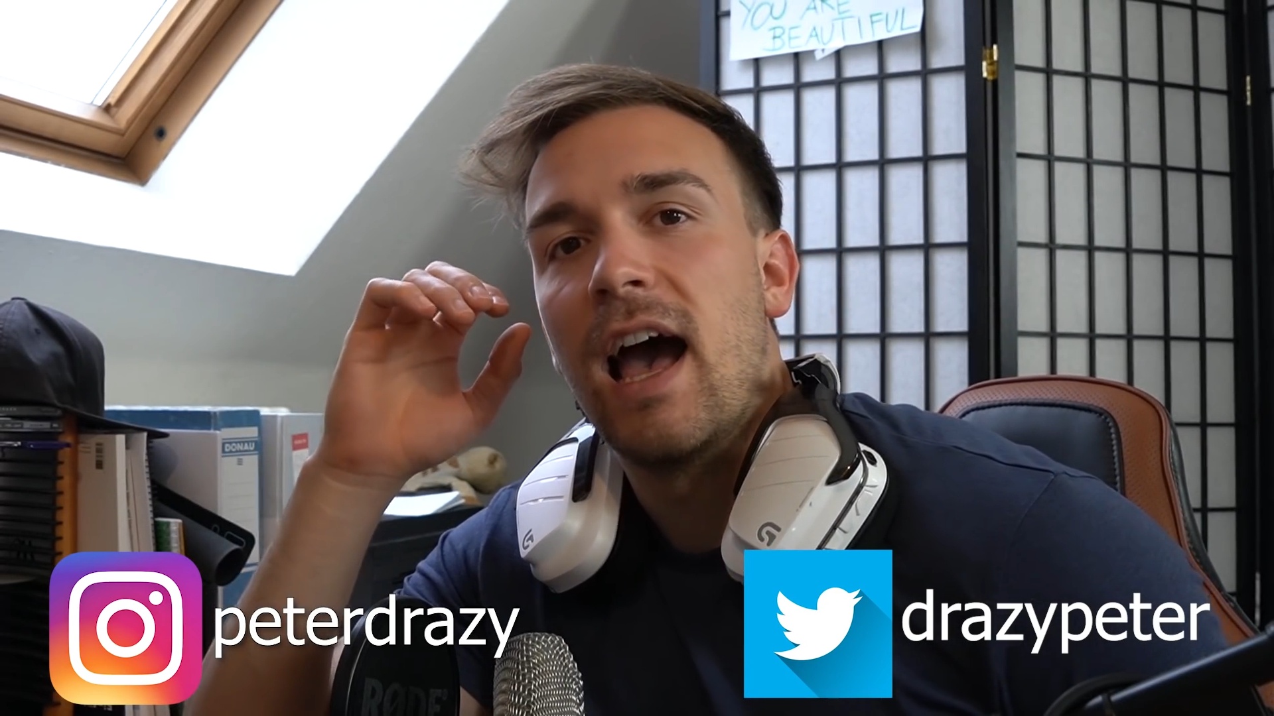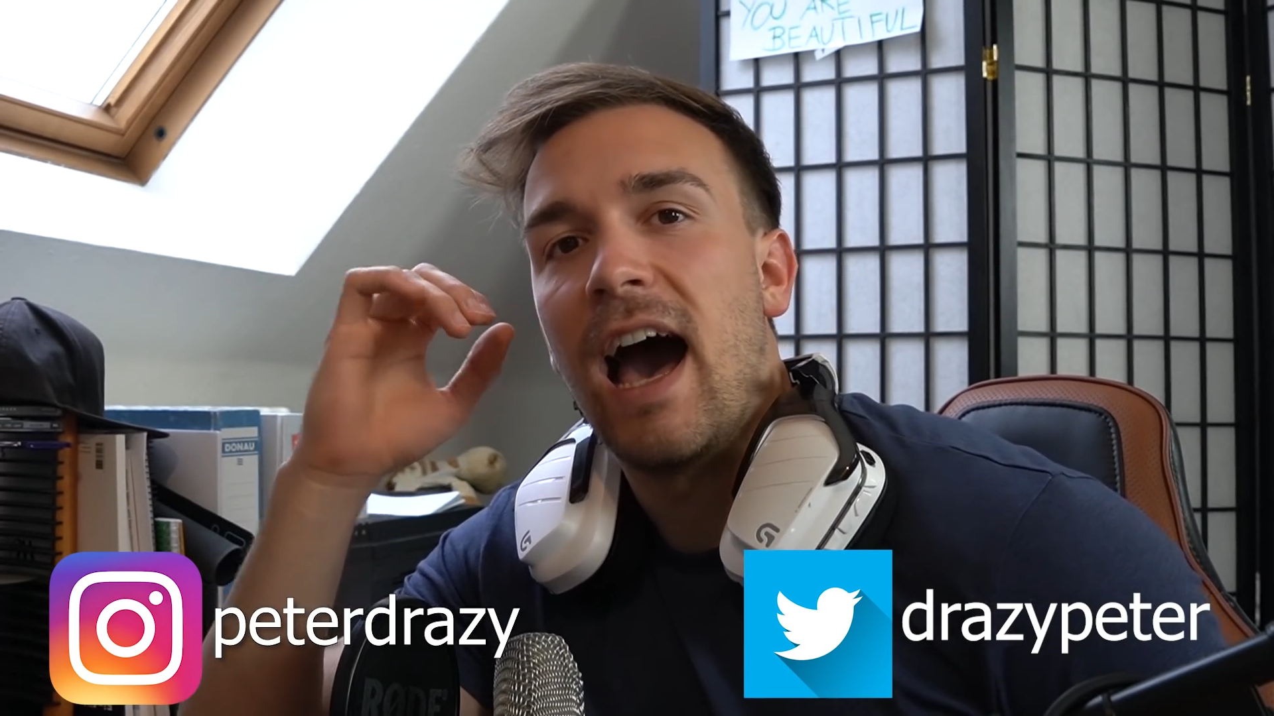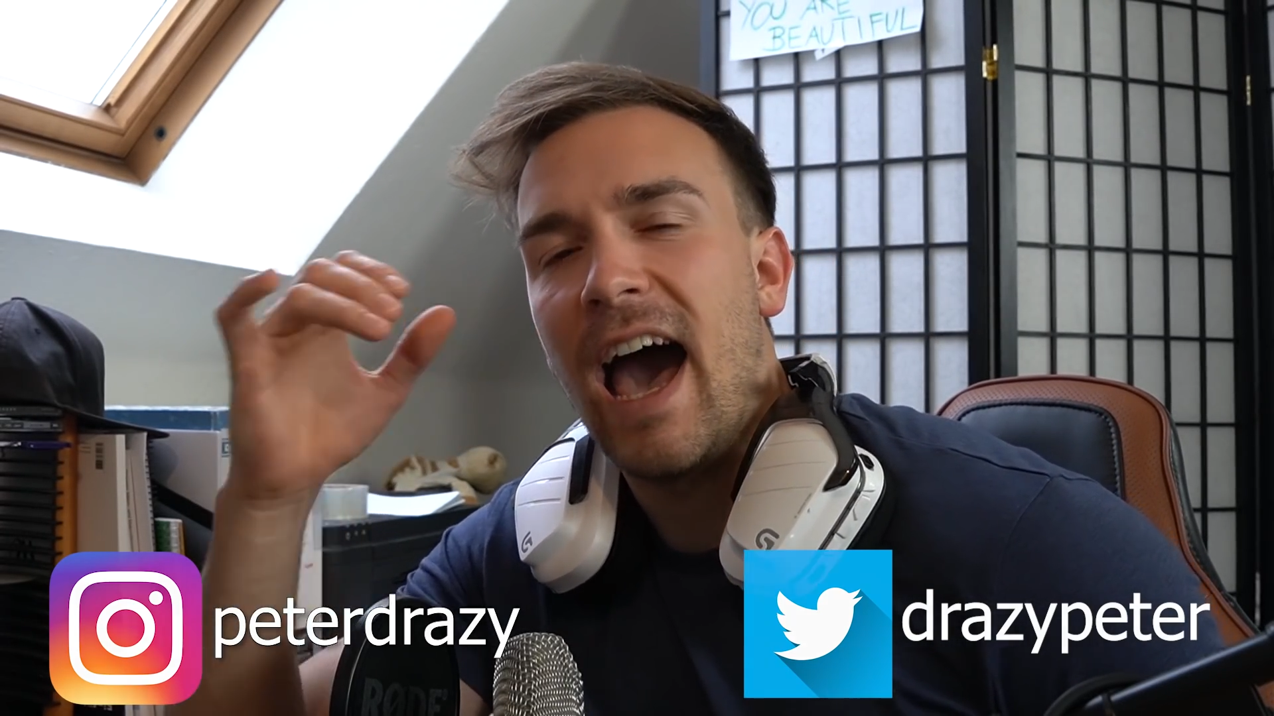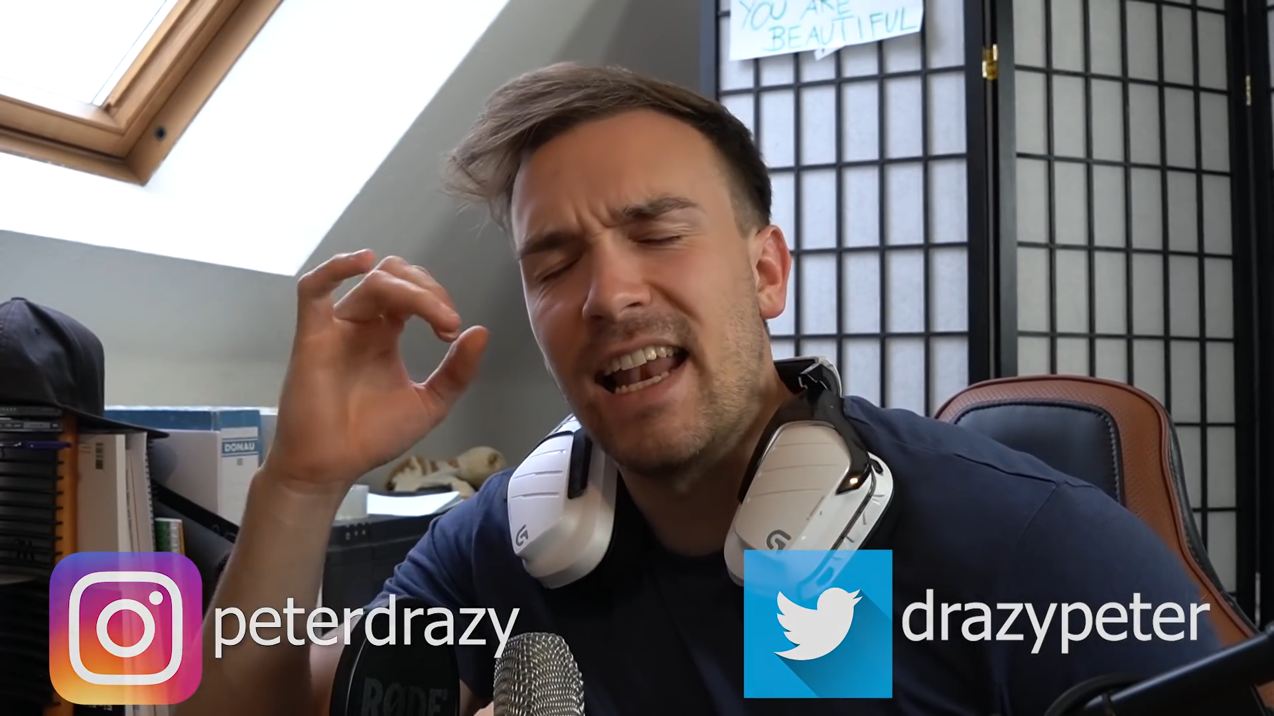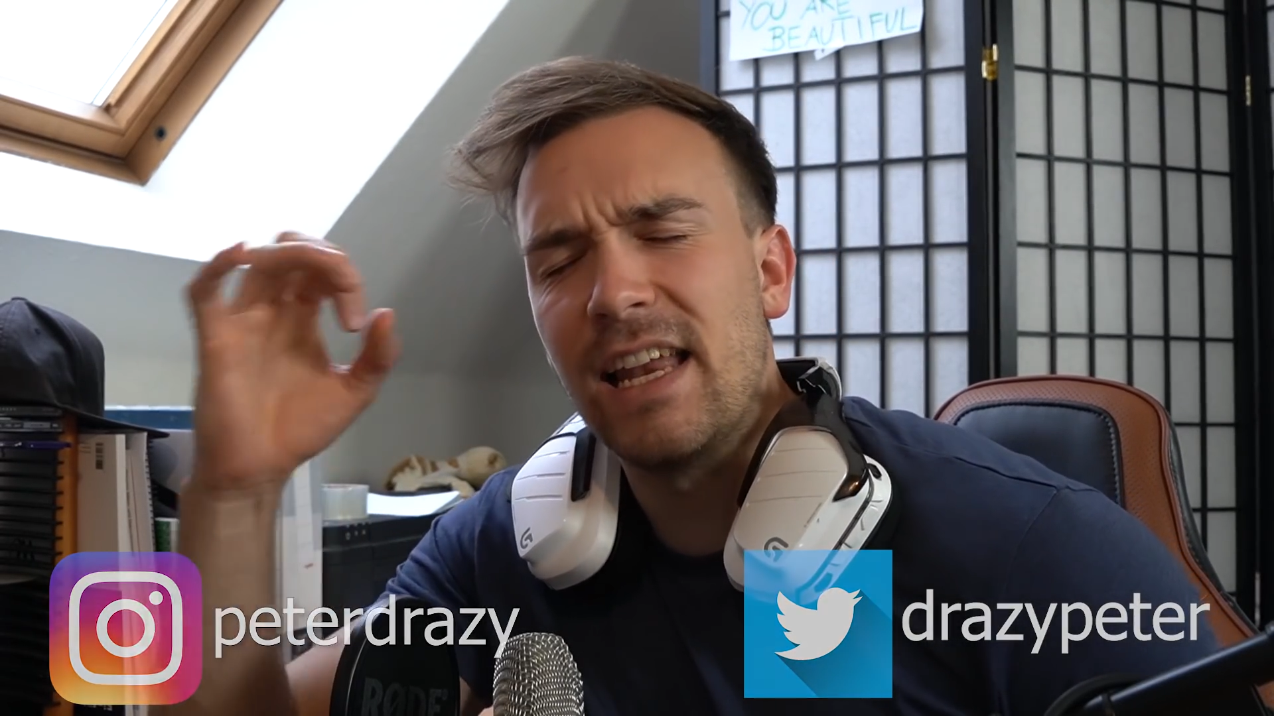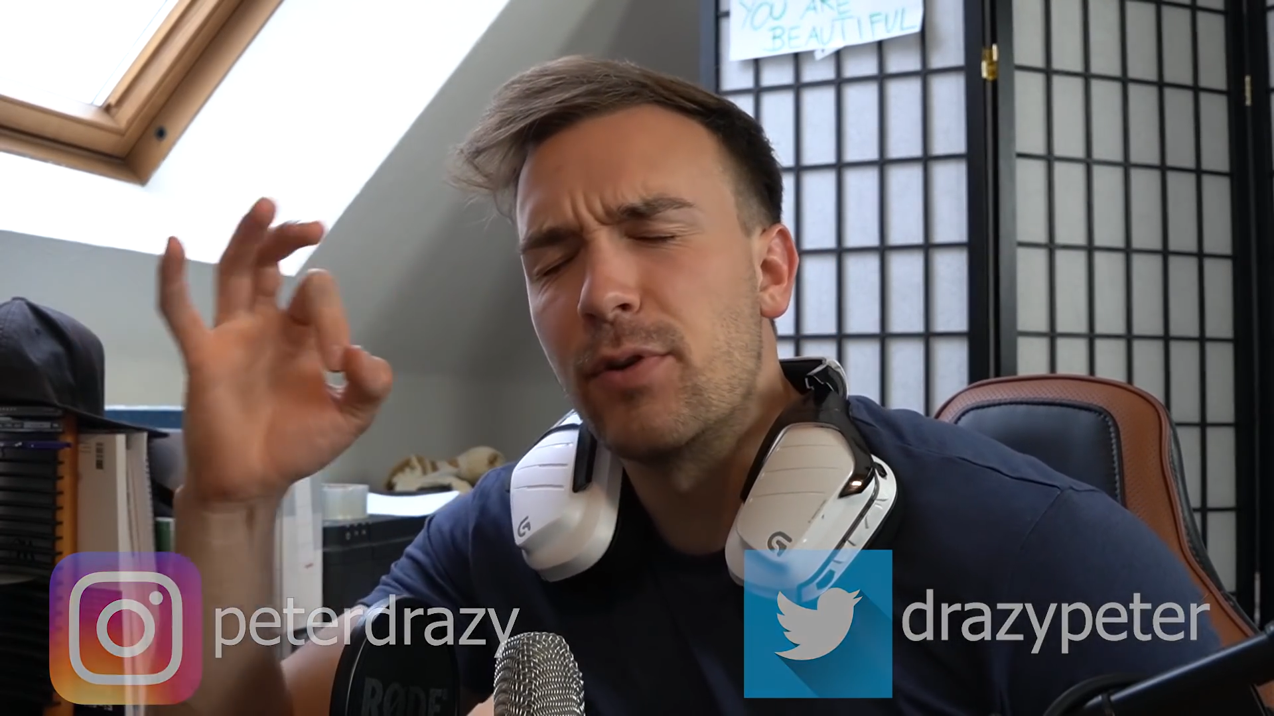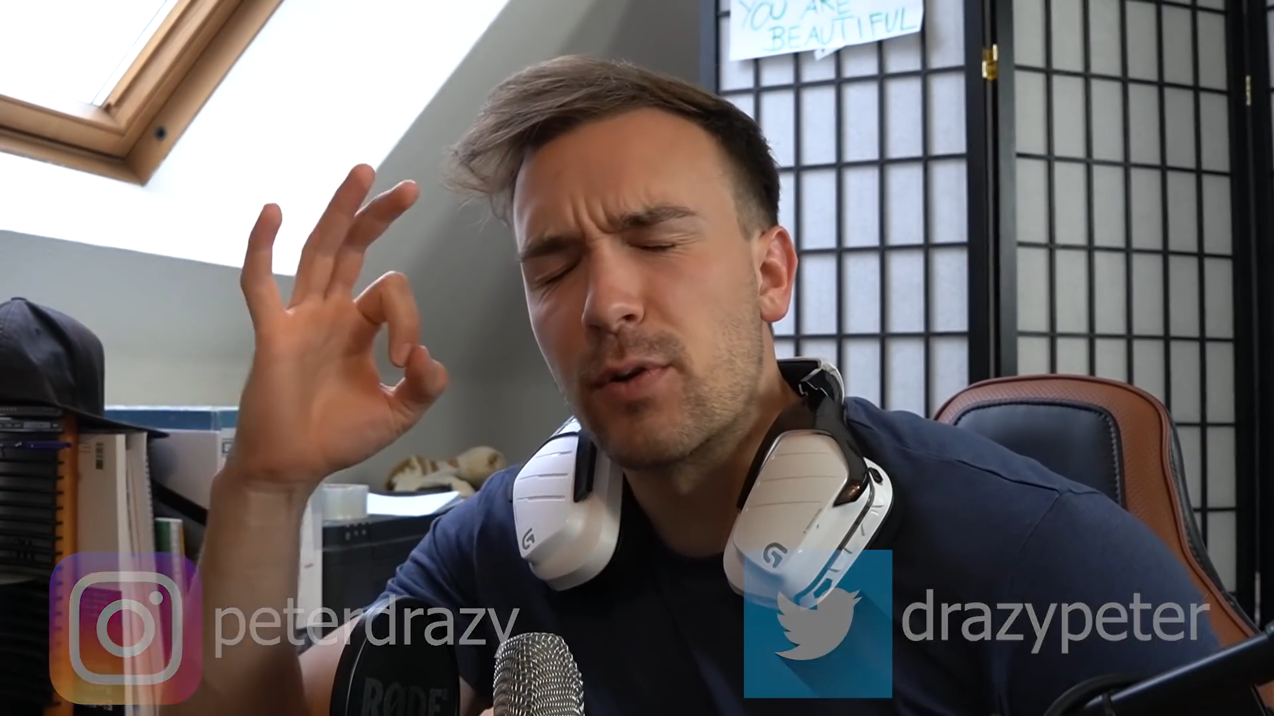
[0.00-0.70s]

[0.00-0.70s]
highly